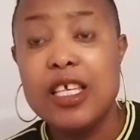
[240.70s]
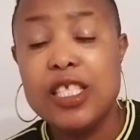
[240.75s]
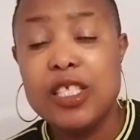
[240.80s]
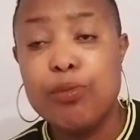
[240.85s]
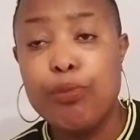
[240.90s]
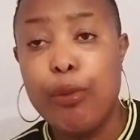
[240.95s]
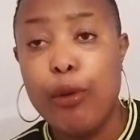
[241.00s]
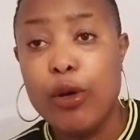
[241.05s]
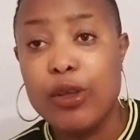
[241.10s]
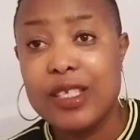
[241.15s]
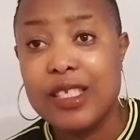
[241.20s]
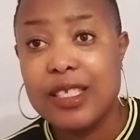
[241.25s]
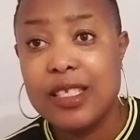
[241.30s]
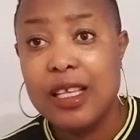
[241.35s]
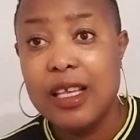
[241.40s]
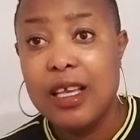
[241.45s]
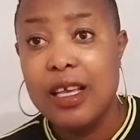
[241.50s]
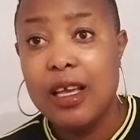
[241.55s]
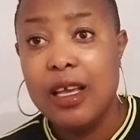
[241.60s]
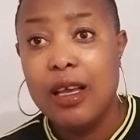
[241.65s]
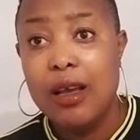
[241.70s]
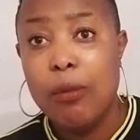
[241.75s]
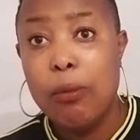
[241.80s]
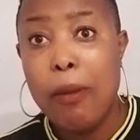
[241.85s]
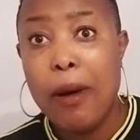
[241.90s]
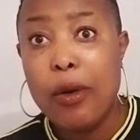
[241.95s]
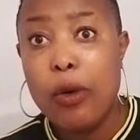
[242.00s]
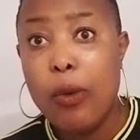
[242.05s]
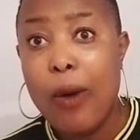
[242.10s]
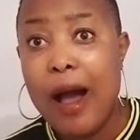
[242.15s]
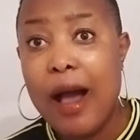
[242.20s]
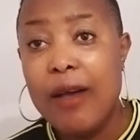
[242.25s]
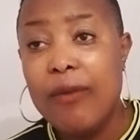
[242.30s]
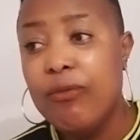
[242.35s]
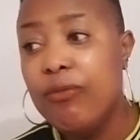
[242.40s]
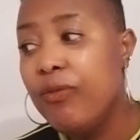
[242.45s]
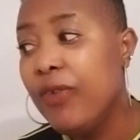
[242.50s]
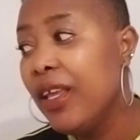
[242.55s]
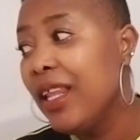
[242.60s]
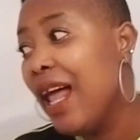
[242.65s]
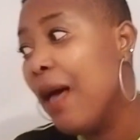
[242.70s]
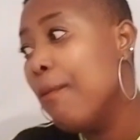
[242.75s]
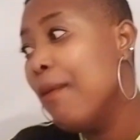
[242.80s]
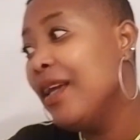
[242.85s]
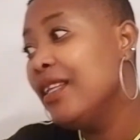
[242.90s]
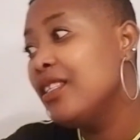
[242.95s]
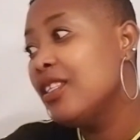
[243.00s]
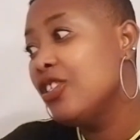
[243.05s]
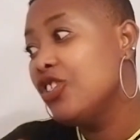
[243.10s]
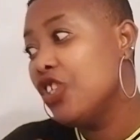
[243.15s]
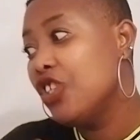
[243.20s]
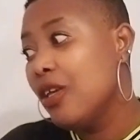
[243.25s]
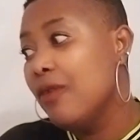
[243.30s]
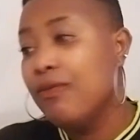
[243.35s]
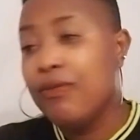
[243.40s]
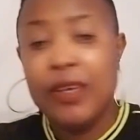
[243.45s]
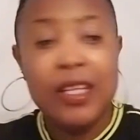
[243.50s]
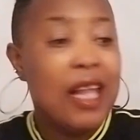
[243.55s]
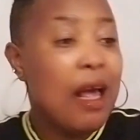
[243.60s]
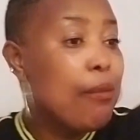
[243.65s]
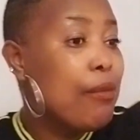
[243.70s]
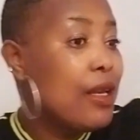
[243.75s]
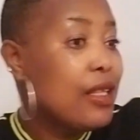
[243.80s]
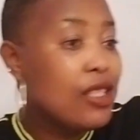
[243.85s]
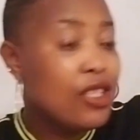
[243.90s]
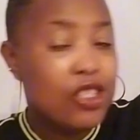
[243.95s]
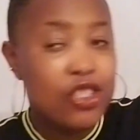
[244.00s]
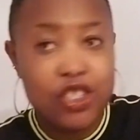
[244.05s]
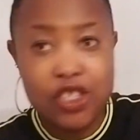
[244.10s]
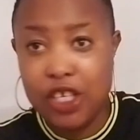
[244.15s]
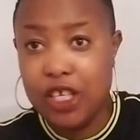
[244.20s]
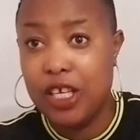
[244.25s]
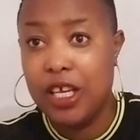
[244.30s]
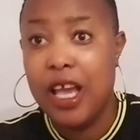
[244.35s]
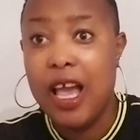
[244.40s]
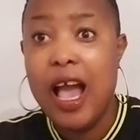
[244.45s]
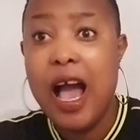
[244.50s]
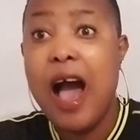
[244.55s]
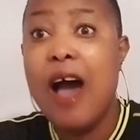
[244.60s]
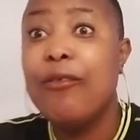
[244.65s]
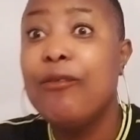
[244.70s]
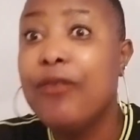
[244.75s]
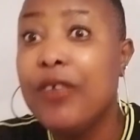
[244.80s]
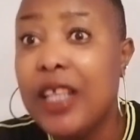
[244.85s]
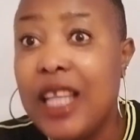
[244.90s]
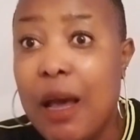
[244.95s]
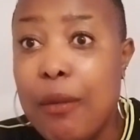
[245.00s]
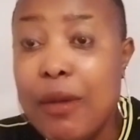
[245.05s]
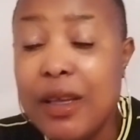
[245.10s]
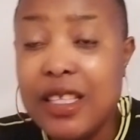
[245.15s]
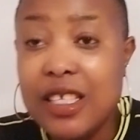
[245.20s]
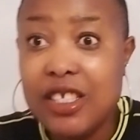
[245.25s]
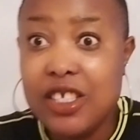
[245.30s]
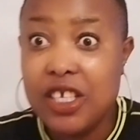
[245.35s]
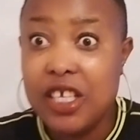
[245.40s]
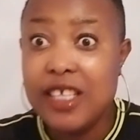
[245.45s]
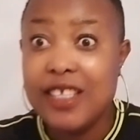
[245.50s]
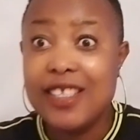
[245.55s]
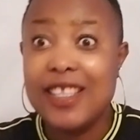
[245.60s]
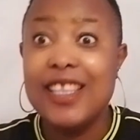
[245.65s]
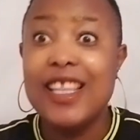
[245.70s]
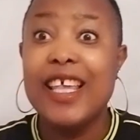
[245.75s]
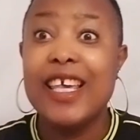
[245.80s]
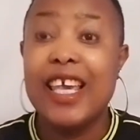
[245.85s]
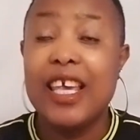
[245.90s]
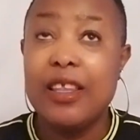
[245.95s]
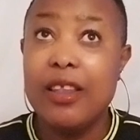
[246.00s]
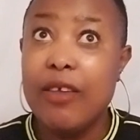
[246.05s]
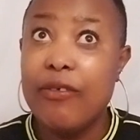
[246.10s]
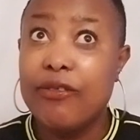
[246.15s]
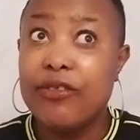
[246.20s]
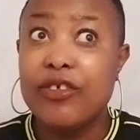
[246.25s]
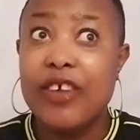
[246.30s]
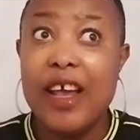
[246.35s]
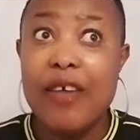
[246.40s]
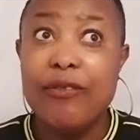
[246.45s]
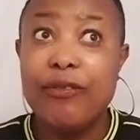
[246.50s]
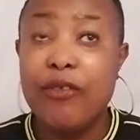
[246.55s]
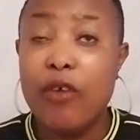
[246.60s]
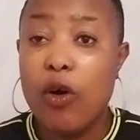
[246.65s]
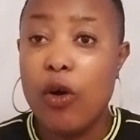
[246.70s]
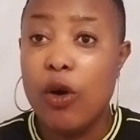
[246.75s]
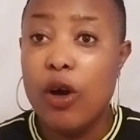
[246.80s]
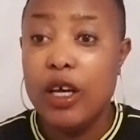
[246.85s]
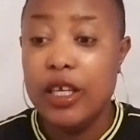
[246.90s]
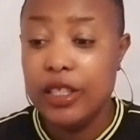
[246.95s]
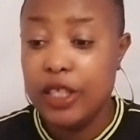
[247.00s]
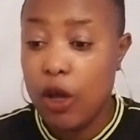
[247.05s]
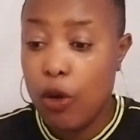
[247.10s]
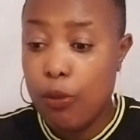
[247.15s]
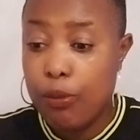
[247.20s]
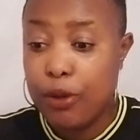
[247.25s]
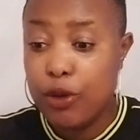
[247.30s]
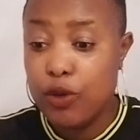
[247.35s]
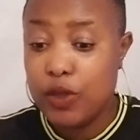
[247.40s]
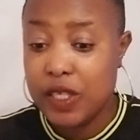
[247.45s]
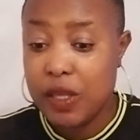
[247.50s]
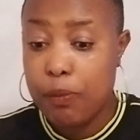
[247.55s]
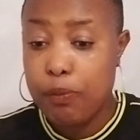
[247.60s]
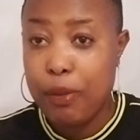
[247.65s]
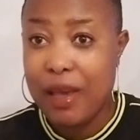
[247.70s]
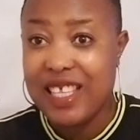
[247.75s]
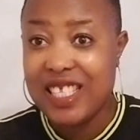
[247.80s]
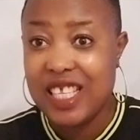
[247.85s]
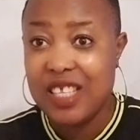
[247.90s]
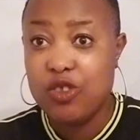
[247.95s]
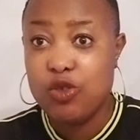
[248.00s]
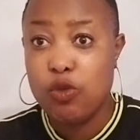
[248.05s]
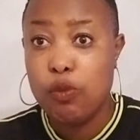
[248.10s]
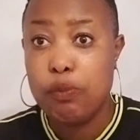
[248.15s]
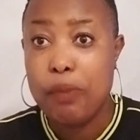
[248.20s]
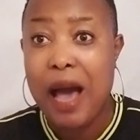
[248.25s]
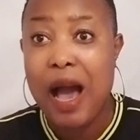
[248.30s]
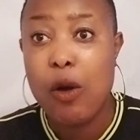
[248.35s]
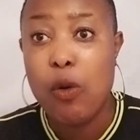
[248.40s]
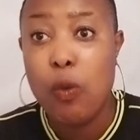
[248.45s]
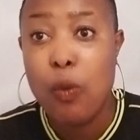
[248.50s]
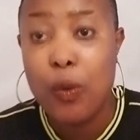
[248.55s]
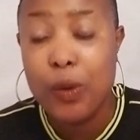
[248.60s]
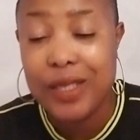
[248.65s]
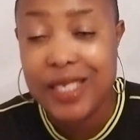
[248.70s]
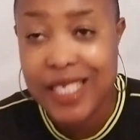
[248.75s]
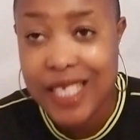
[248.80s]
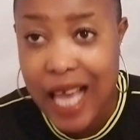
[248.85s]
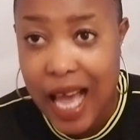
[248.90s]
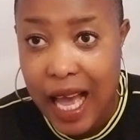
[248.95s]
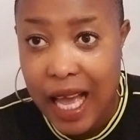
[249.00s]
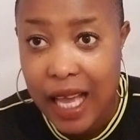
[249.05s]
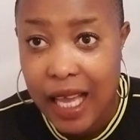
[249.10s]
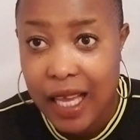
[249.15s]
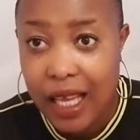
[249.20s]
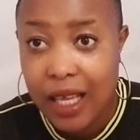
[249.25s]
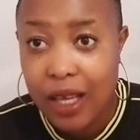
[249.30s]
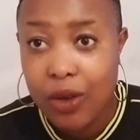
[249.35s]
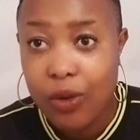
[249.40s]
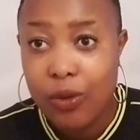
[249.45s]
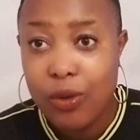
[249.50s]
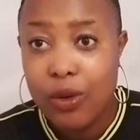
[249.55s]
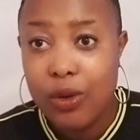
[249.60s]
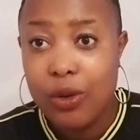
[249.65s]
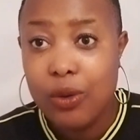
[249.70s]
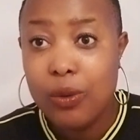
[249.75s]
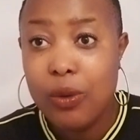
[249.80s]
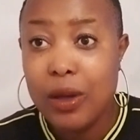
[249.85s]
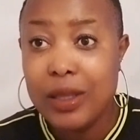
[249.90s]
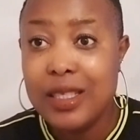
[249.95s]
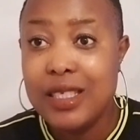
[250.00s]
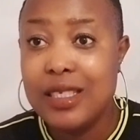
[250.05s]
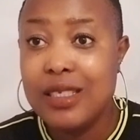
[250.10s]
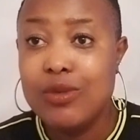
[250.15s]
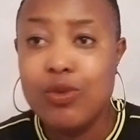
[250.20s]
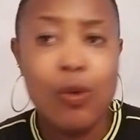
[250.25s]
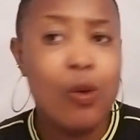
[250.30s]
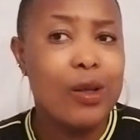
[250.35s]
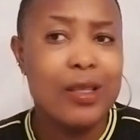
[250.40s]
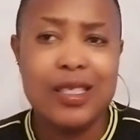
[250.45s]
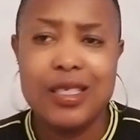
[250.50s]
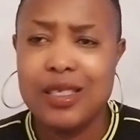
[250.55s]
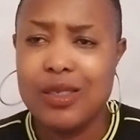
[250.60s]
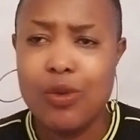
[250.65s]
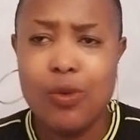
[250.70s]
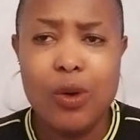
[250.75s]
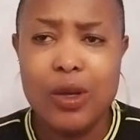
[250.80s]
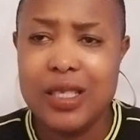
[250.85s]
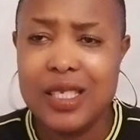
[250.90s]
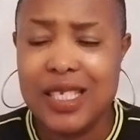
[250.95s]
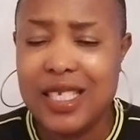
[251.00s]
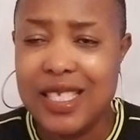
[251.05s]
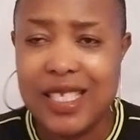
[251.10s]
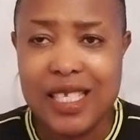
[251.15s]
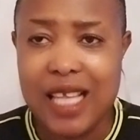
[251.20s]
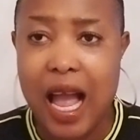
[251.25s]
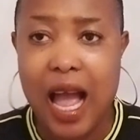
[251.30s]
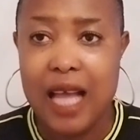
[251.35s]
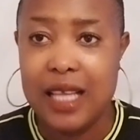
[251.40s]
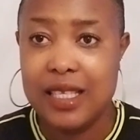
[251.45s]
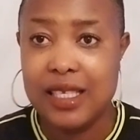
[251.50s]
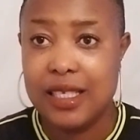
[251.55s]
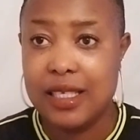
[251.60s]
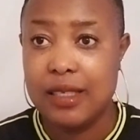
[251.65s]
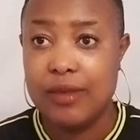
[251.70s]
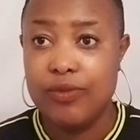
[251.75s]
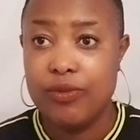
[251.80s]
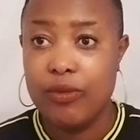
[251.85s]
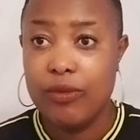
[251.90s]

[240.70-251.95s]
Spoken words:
his boss, Marwa Villa Medillin, and Villa Medillin is leaking. If rain fall, they will be using basin to pack water. What is that?